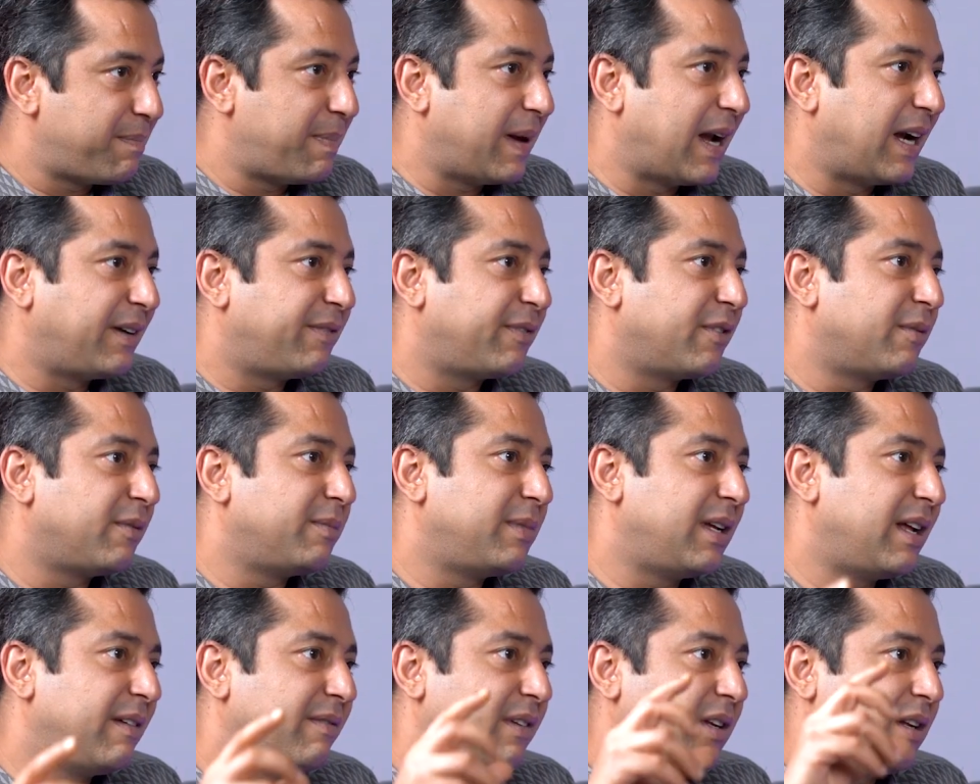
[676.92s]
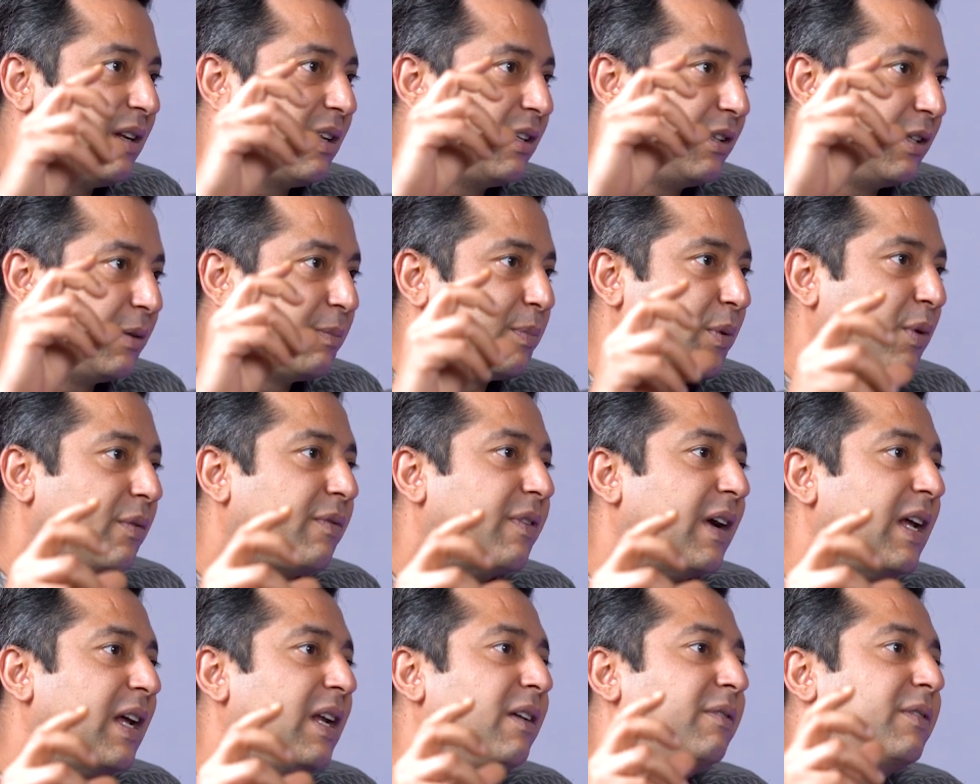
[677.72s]
platform level, the
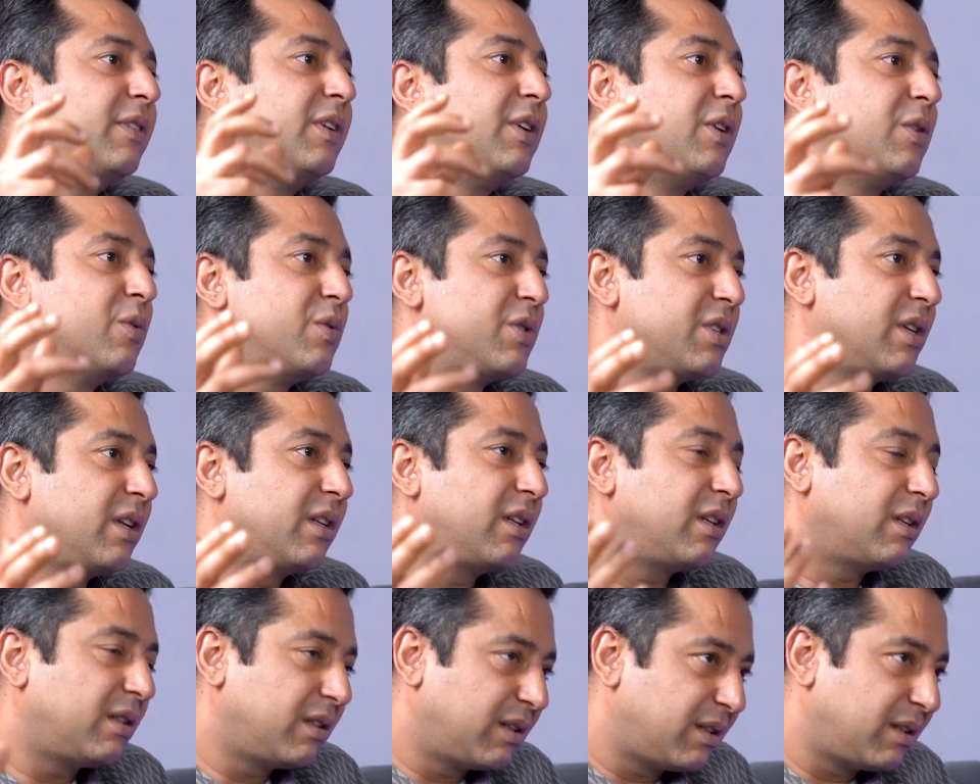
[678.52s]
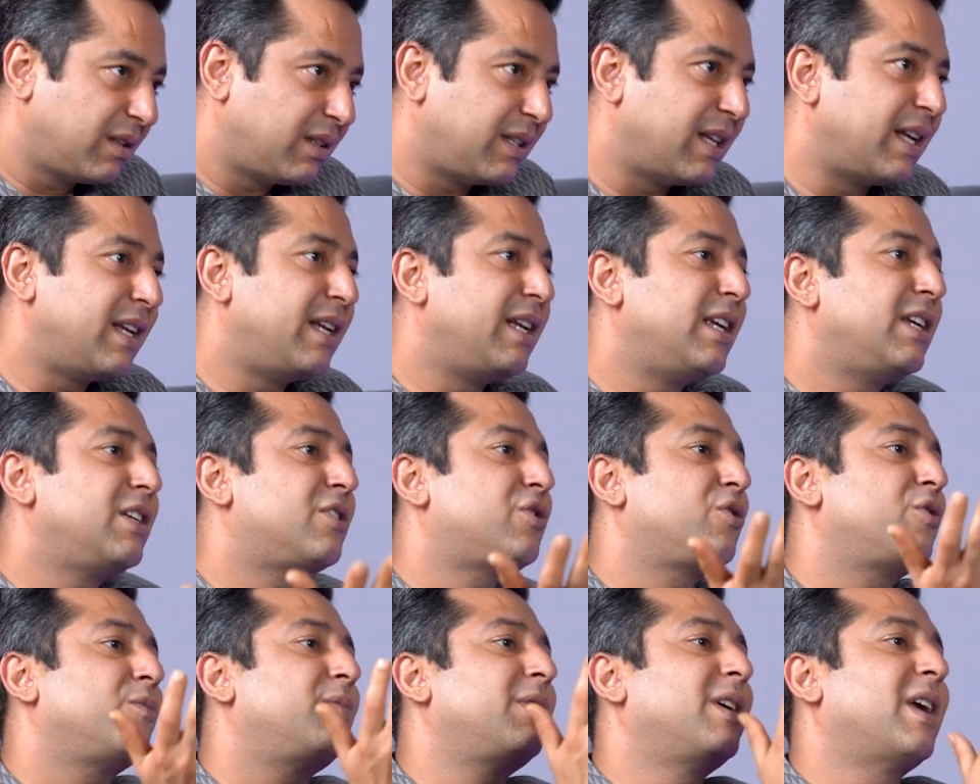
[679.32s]
profile of the user then
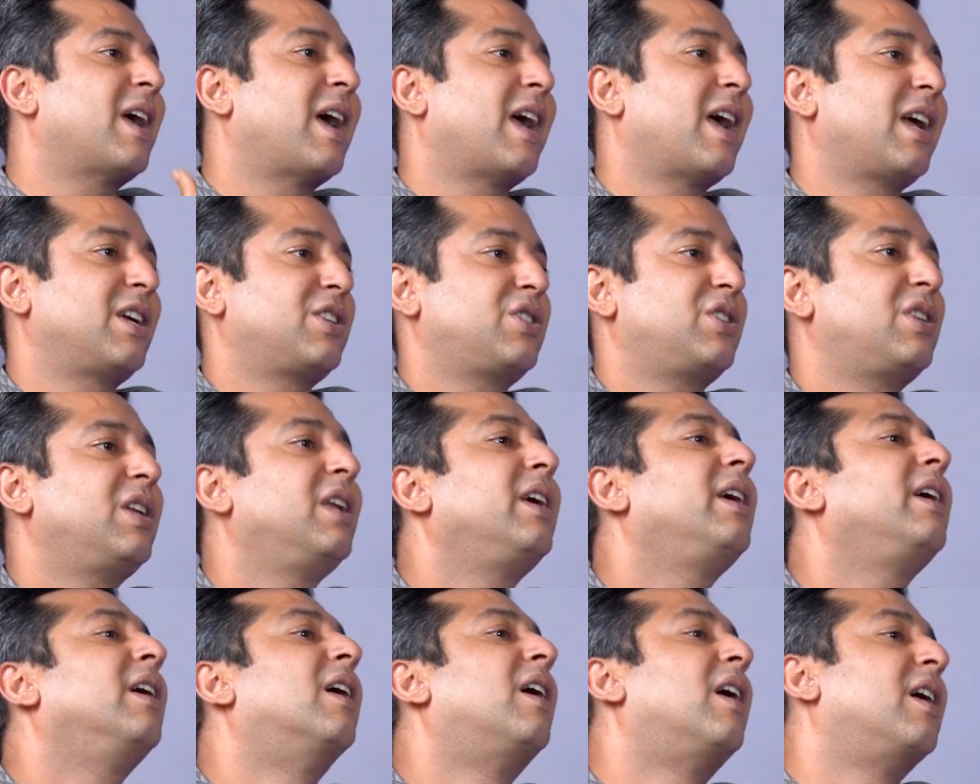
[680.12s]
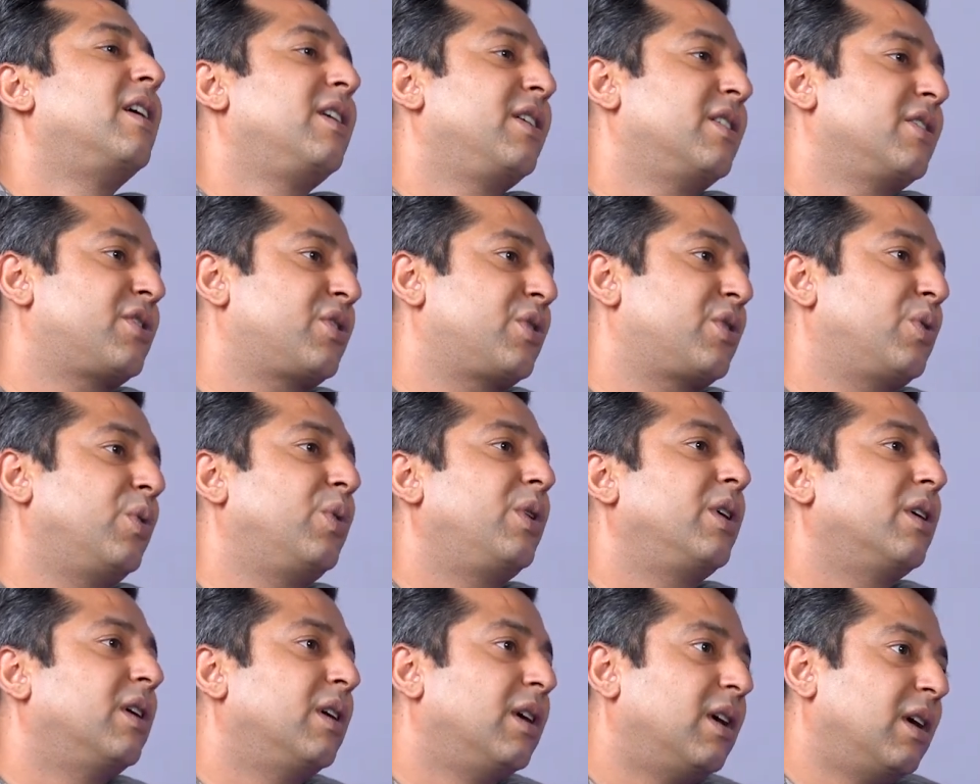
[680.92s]
needs to be hashly
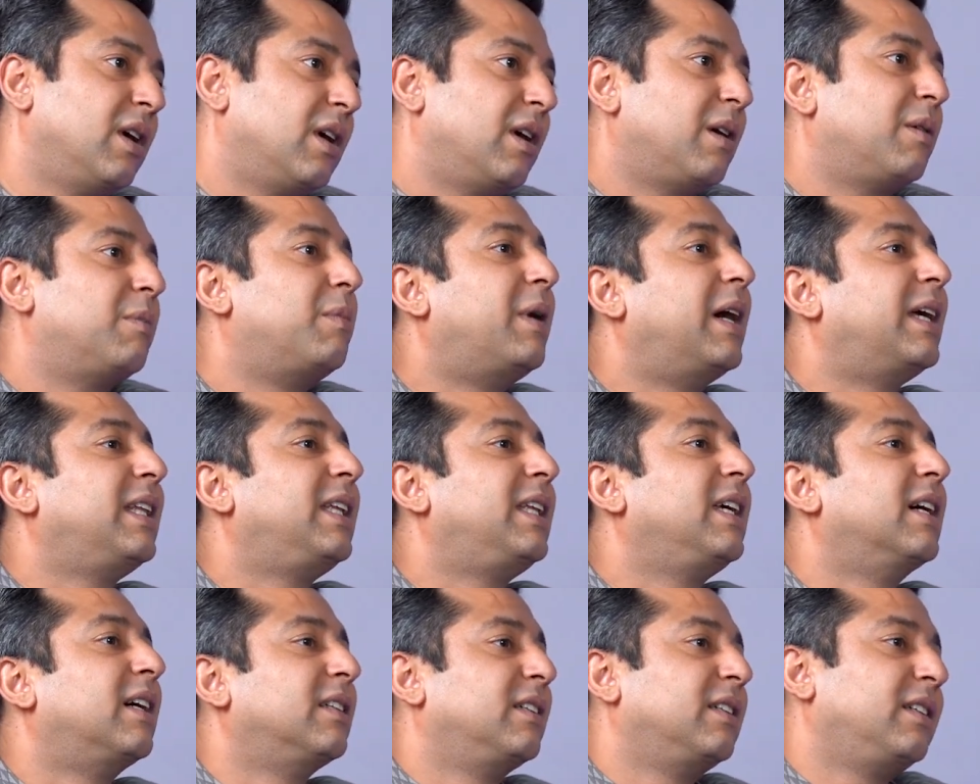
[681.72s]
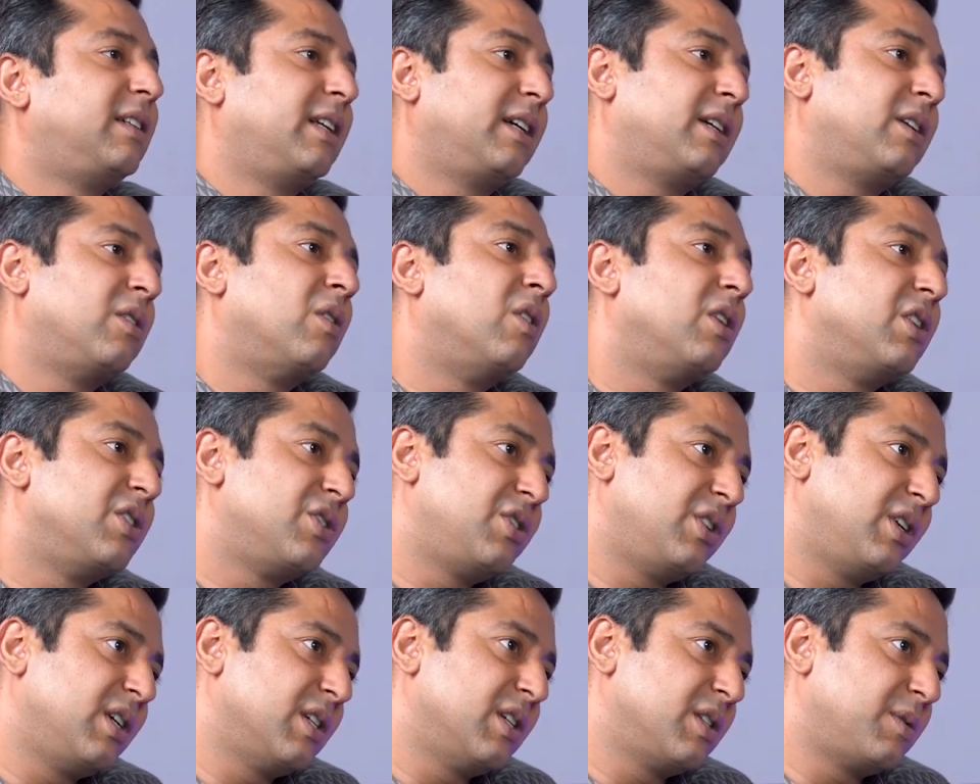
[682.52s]
understood by the other
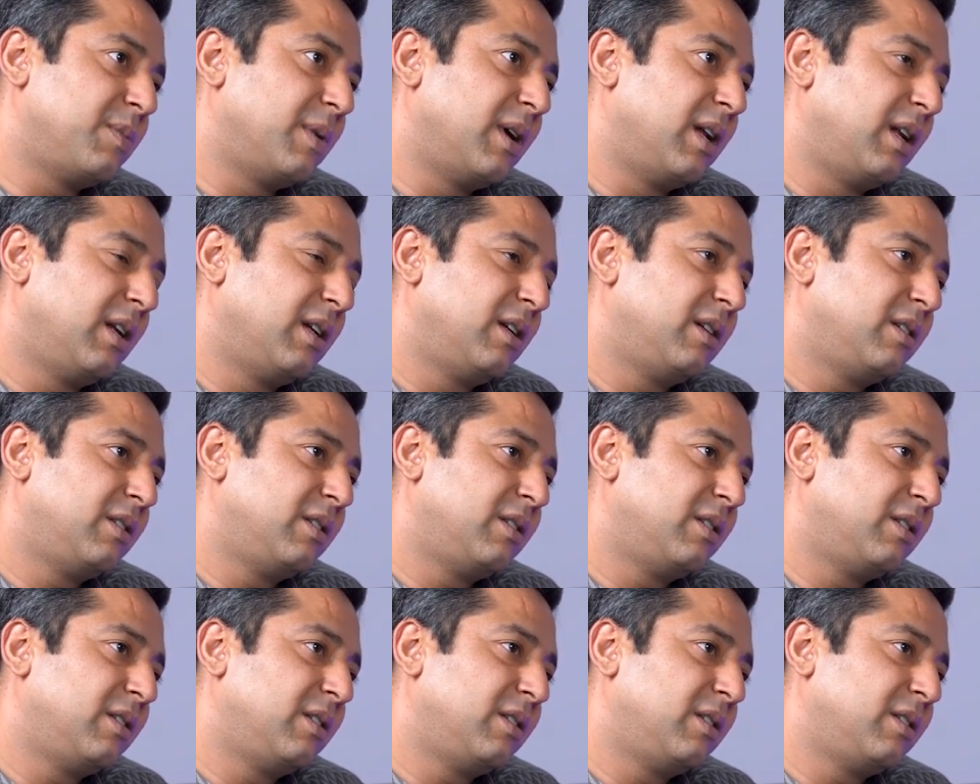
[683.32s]
technology as well.